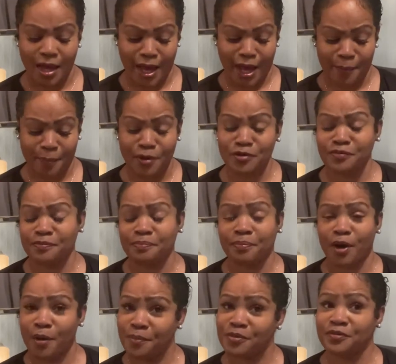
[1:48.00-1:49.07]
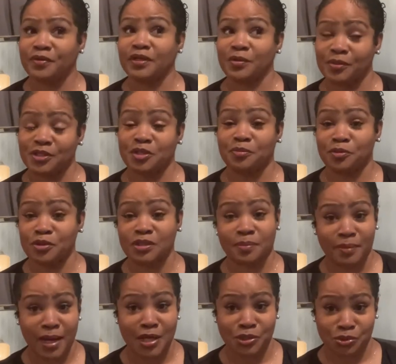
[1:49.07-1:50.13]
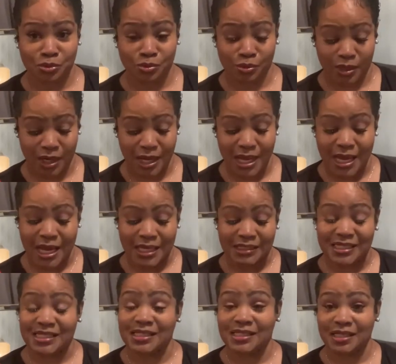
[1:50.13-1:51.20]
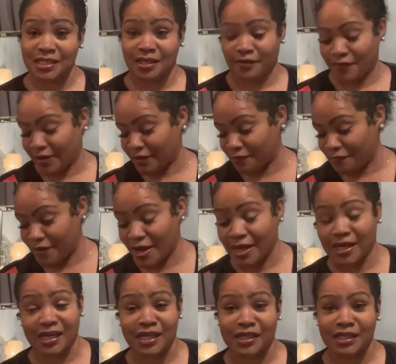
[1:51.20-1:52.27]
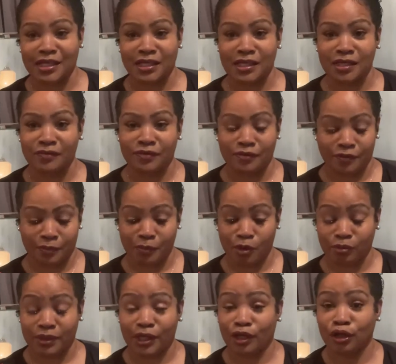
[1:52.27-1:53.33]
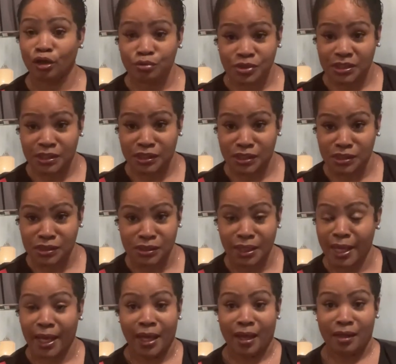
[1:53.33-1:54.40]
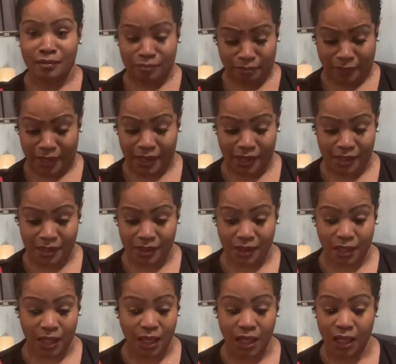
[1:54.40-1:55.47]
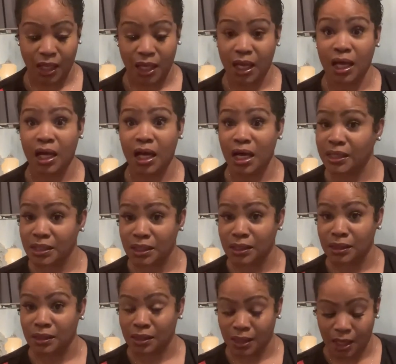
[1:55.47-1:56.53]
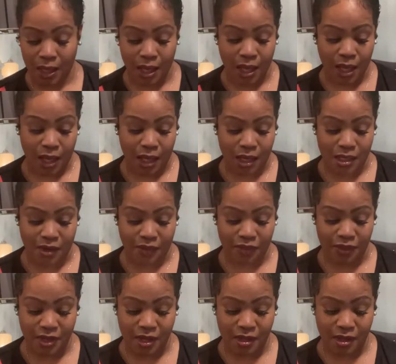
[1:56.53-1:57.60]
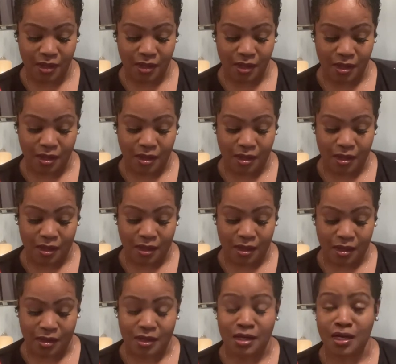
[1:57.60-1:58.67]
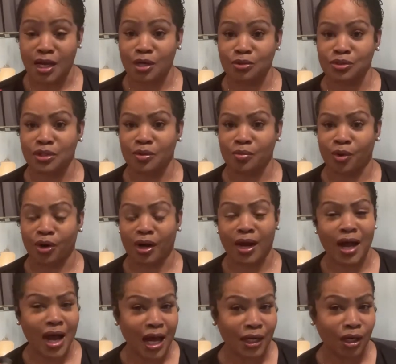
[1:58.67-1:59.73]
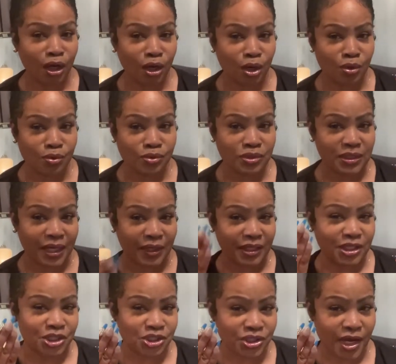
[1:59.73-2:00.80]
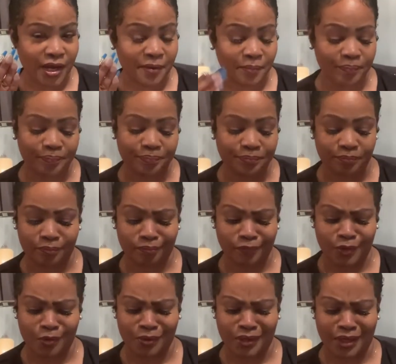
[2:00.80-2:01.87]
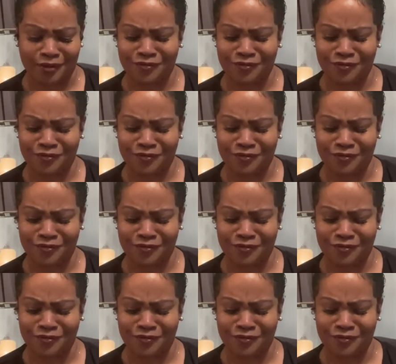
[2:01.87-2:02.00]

I purposefully went to the beauty supply store to see if I could find anything even remotely close to this. And I didn't. And the thing, the nails that were kind of close, like in the shape, were like